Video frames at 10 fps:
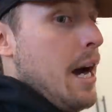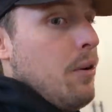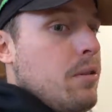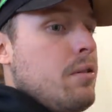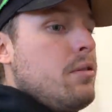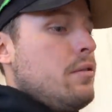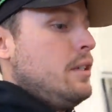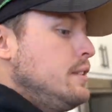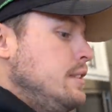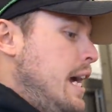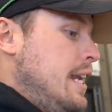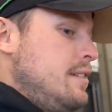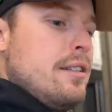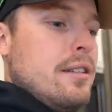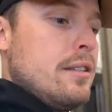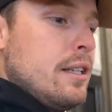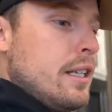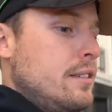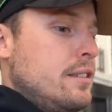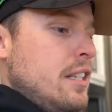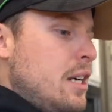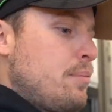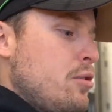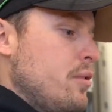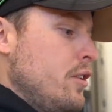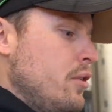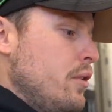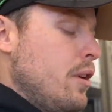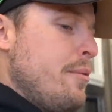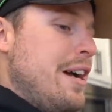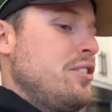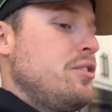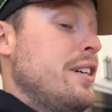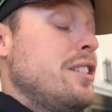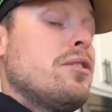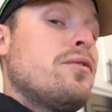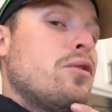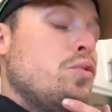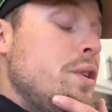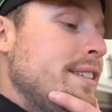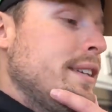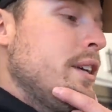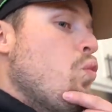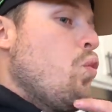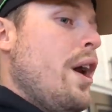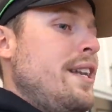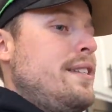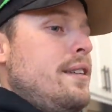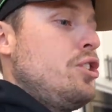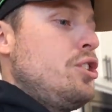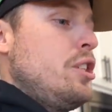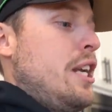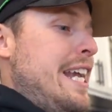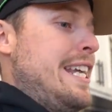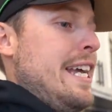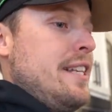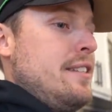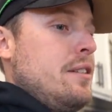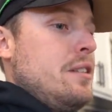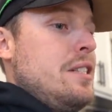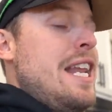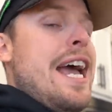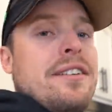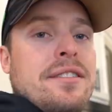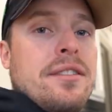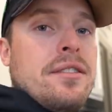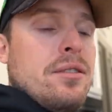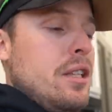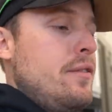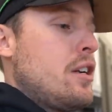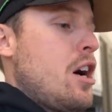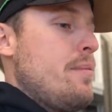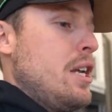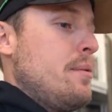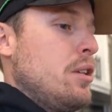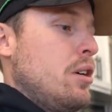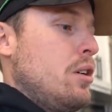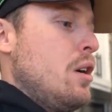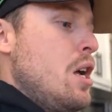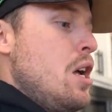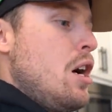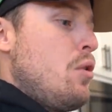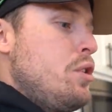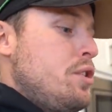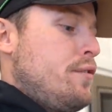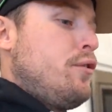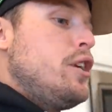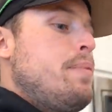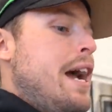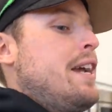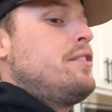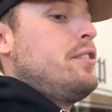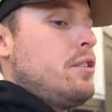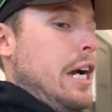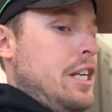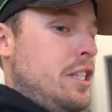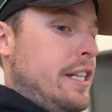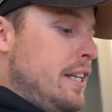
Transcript: Now, this is not like I said, it's not a promo video. I'm asking you guys this for a reason. What should I get next? So leave a comment down below uh, which Freedom Package Cinder I should